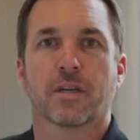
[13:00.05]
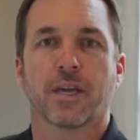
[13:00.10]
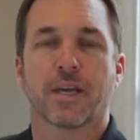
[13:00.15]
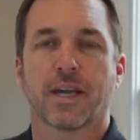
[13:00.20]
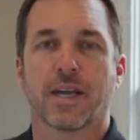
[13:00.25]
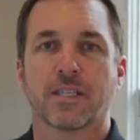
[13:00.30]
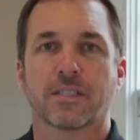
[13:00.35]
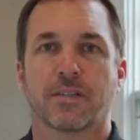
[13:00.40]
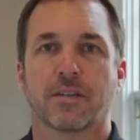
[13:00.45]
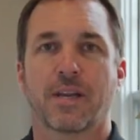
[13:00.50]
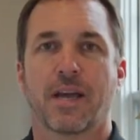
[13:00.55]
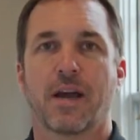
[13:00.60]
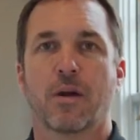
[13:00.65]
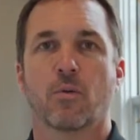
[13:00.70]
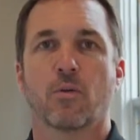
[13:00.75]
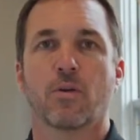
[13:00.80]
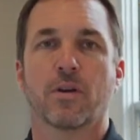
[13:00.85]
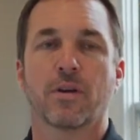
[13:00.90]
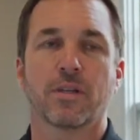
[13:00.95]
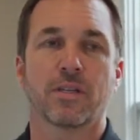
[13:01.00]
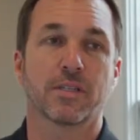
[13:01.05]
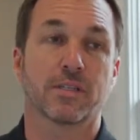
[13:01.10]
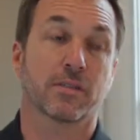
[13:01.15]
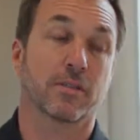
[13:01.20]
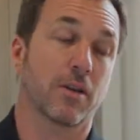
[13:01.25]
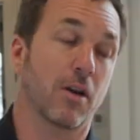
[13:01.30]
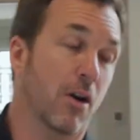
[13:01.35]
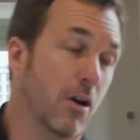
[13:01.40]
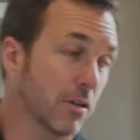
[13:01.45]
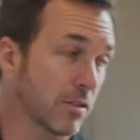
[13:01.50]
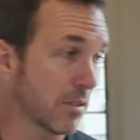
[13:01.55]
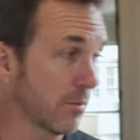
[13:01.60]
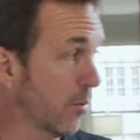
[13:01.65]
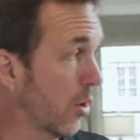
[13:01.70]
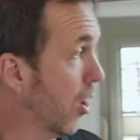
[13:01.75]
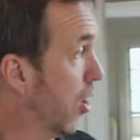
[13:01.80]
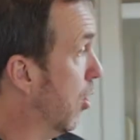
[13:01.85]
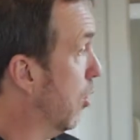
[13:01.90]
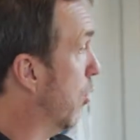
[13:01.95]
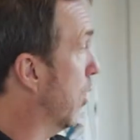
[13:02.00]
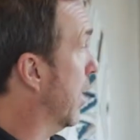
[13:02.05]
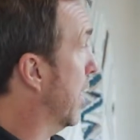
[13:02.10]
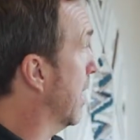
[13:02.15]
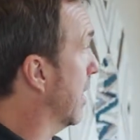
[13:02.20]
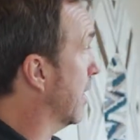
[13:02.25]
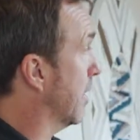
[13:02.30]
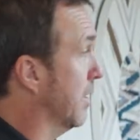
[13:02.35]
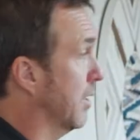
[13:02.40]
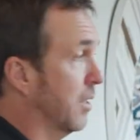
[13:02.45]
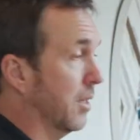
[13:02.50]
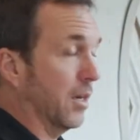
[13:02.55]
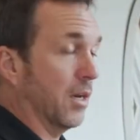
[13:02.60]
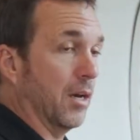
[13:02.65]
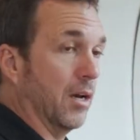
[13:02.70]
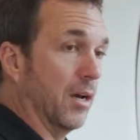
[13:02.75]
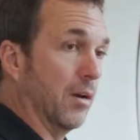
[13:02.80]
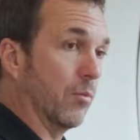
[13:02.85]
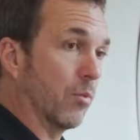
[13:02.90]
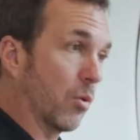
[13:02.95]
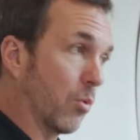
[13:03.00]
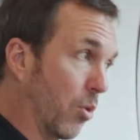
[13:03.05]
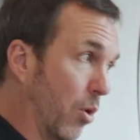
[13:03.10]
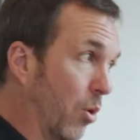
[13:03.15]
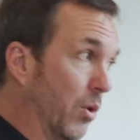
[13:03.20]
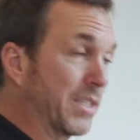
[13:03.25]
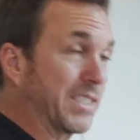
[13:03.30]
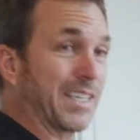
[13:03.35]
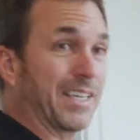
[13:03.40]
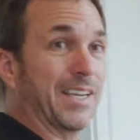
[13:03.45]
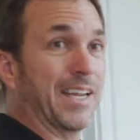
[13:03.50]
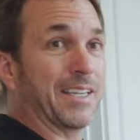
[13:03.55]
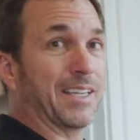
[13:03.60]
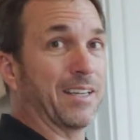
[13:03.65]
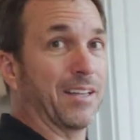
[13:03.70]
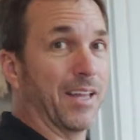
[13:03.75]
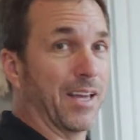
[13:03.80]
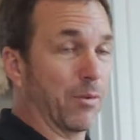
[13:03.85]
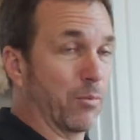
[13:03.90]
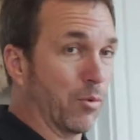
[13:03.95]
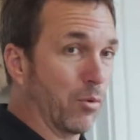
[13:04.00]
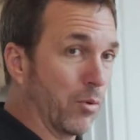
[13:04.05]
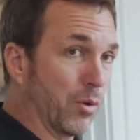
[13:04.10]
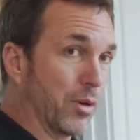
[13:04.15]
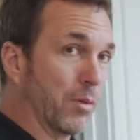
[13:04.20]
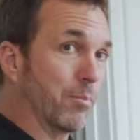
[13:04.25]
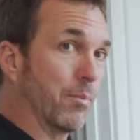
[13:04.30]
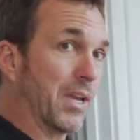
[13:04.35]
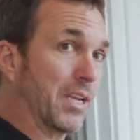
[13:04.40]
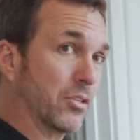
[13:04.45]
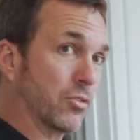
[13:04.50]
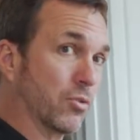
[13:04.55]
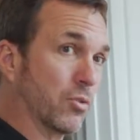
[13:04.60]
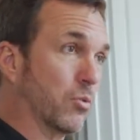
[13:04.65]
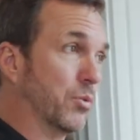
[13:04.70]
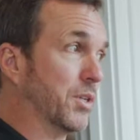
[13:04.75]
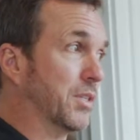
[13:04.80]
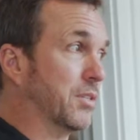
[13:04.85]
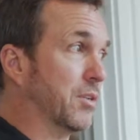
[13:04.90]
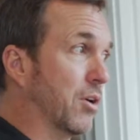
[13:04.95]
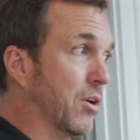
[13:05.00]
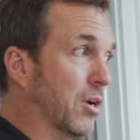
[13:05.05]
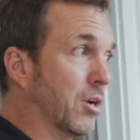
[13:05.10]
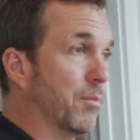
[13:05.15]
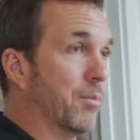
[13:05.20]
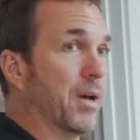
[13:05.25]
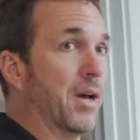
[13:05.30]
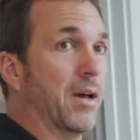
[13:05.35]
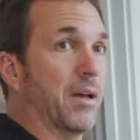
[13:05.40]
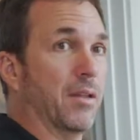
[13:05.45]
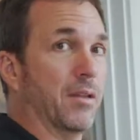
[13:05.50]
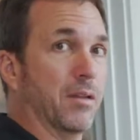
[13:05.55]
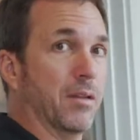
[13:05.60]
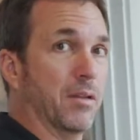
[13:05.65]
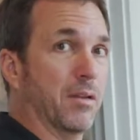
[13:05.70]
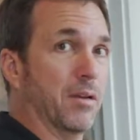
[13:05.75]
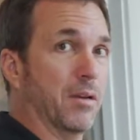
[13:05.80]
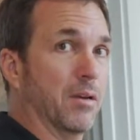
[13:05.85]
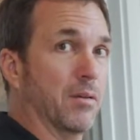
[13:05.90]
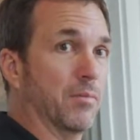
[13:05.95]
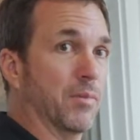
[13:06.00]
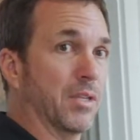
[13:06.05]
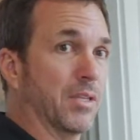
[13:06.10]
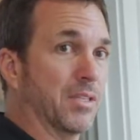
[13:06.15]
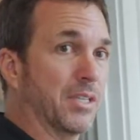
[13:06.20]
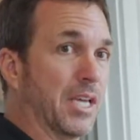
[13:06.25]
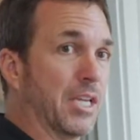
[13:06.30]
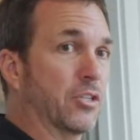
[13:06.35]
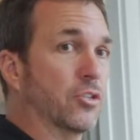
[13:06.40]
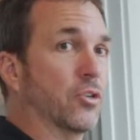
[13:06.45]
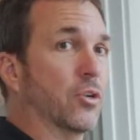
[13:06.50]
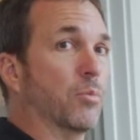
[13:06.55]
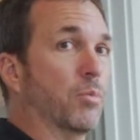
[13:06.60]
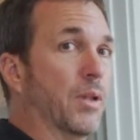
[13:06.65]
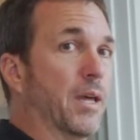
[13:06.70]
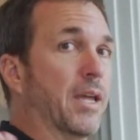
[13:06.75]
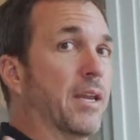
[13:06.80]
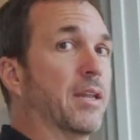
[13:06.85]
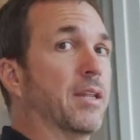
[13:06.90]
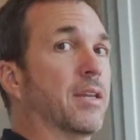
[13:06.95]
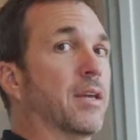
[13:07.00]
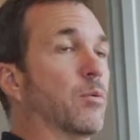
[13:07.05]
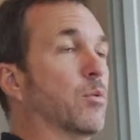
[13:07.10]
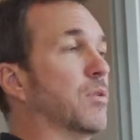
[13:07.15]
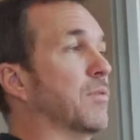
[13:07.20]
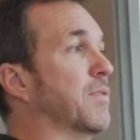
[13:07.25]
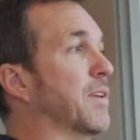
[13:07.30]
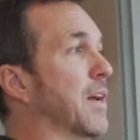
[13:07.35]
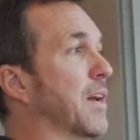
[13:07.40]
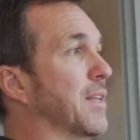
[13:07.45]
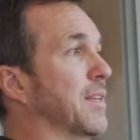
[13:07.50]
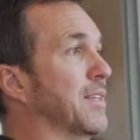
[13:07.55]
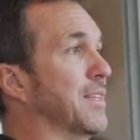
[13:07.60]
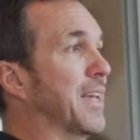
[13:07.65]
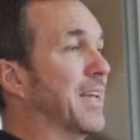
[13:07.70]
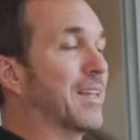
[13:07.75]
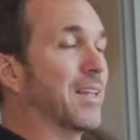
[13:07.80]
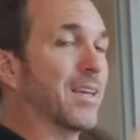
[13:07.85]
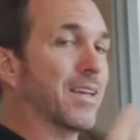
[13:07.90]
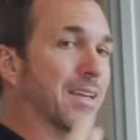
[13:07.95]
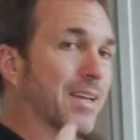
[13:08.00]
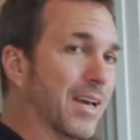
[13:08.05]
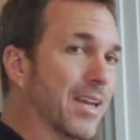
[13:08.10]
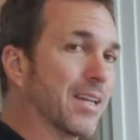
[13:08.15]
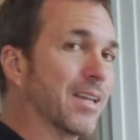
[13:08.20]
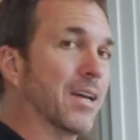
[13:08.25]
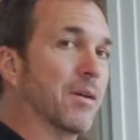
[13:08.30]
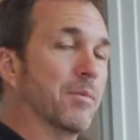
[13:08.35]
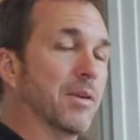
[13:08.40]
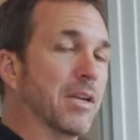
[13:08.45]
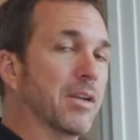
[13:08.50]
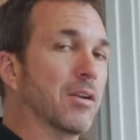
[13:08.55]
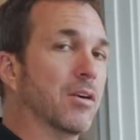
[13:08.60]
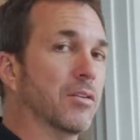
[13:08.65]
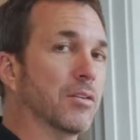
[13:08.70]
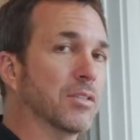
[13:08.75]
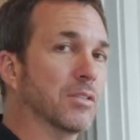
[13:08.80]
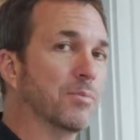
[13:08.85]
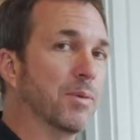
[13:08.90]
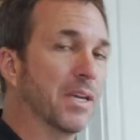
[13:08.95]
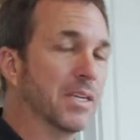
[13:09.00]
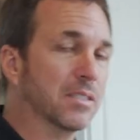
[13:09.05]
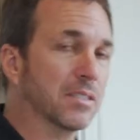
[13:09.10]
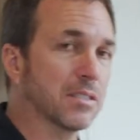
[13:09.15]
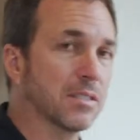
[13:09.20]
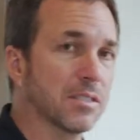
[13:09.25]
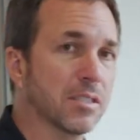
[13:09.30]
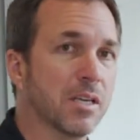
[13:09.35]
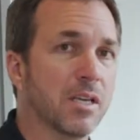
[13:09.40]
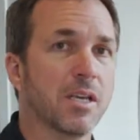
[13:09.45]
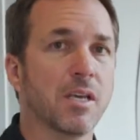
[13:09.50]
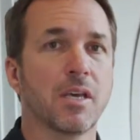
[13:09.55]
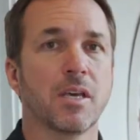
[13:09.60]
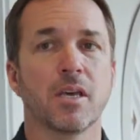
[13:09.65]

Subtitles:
Okay guys, so now we're in this awesome hallway where we're always connecting light. We want to make sure we talk about the intentional planning, that we've got daylight kind of coming into all the spaces.